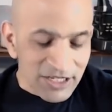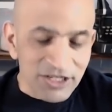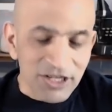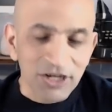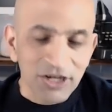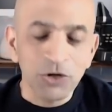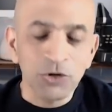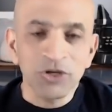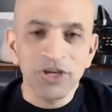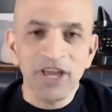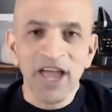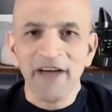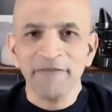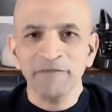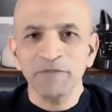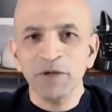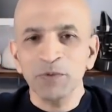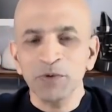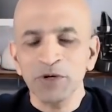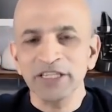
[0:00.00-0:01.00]
So you
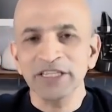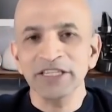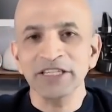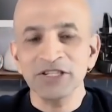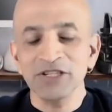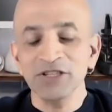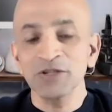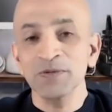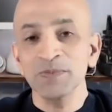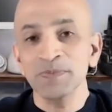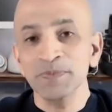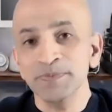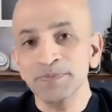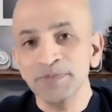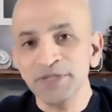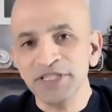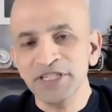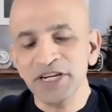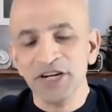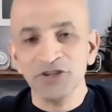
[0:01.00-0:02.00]
have to be willing to
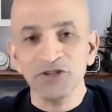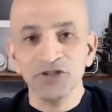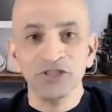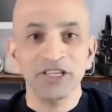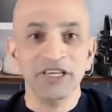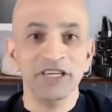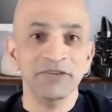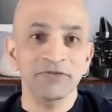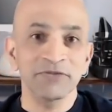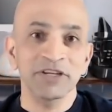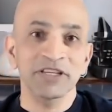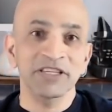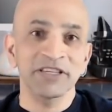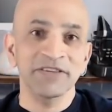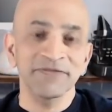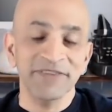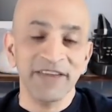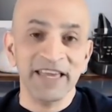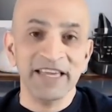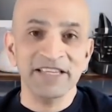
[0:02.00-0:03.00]
potentially really
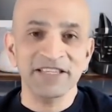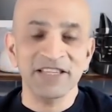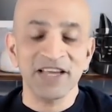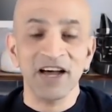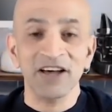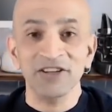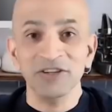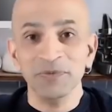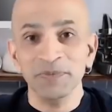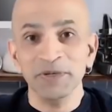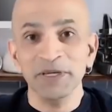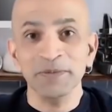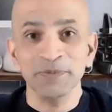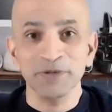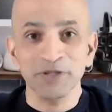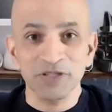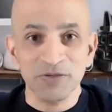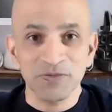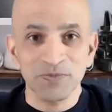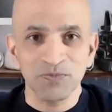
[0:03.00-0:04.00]
face other
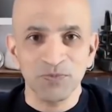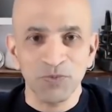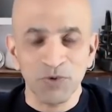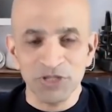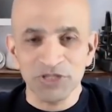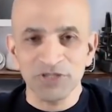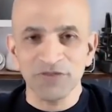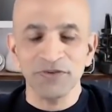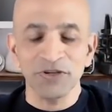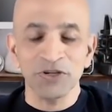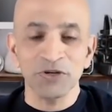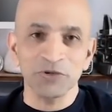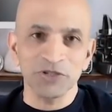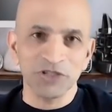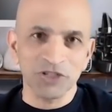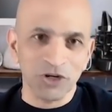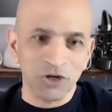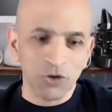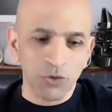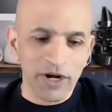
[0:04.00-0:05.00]
people's points of view,
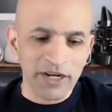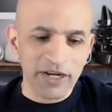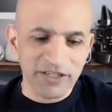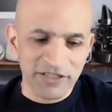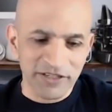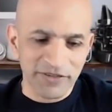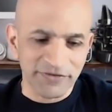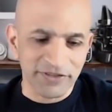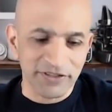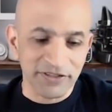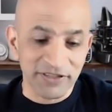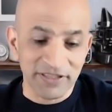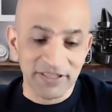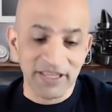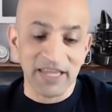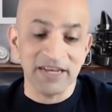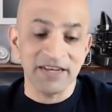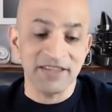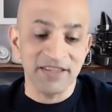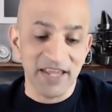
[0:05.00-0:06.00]
which are quite different
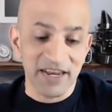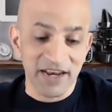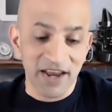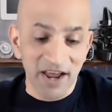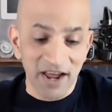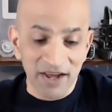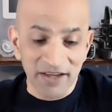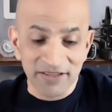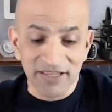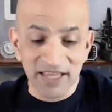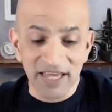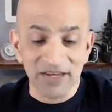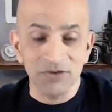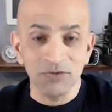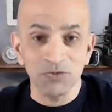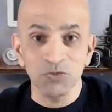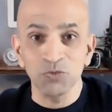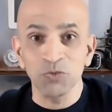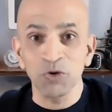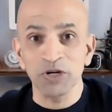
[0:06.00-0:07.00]
than
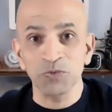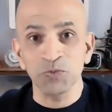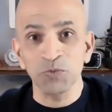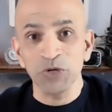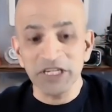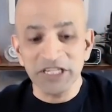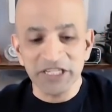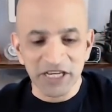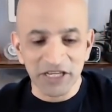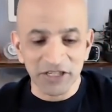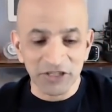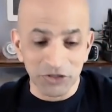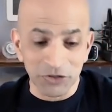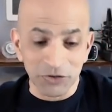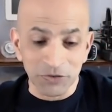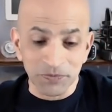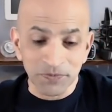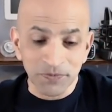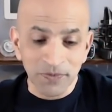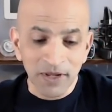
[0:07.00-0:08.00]
what we tell
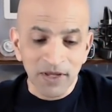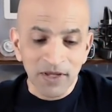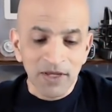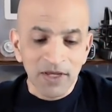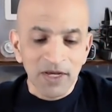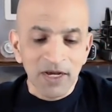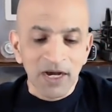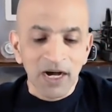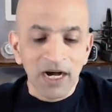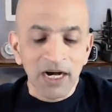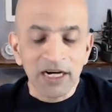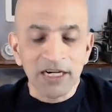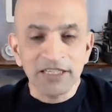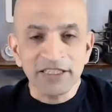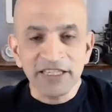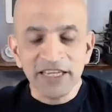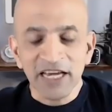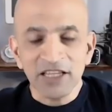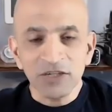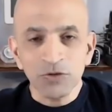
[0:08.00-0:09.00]
you.
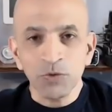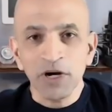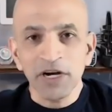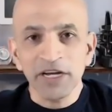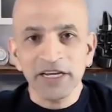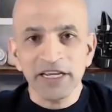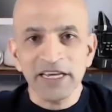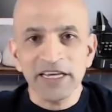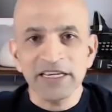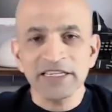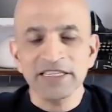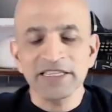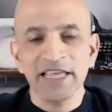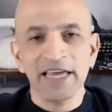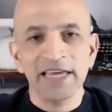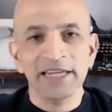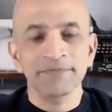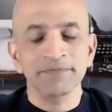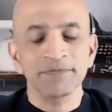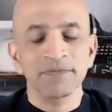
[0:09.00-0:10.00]
The other one is
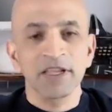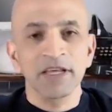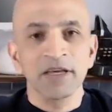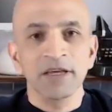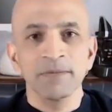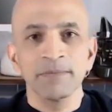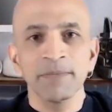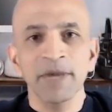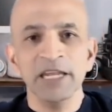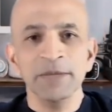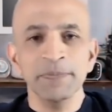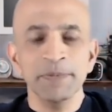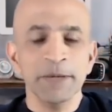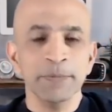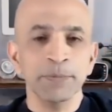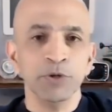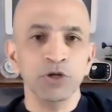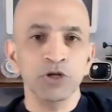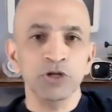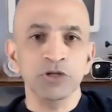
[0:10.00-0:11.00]
that many
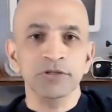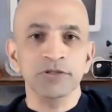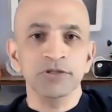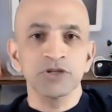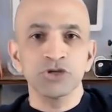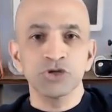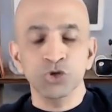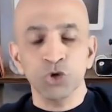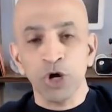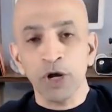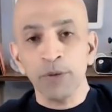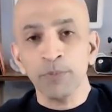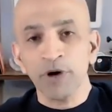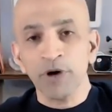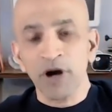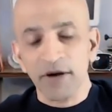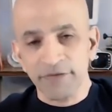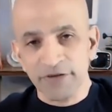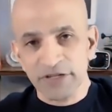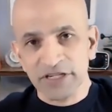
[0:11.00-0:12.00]
people join
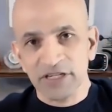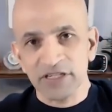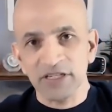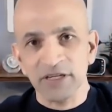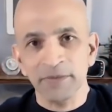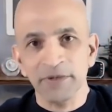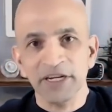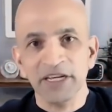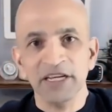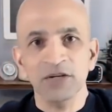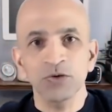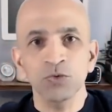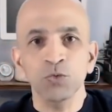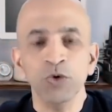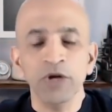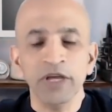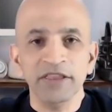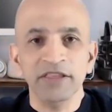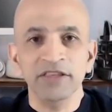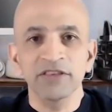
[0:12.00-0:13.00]
Profits Unlimited
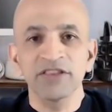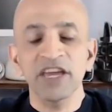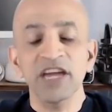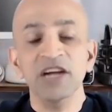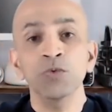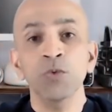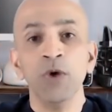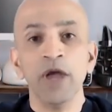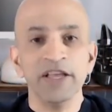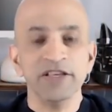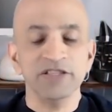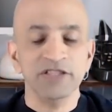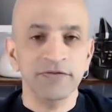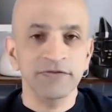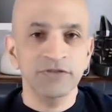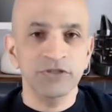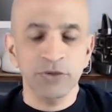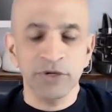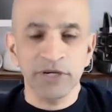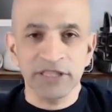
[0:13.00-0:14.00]
with their ways
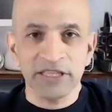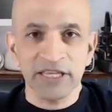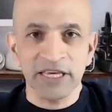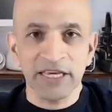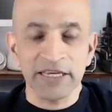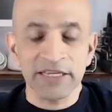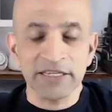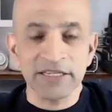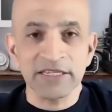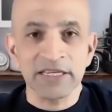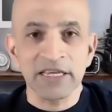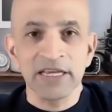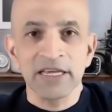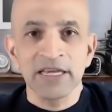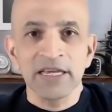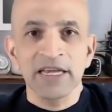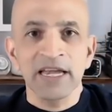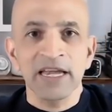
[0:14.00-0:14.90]
of doing things.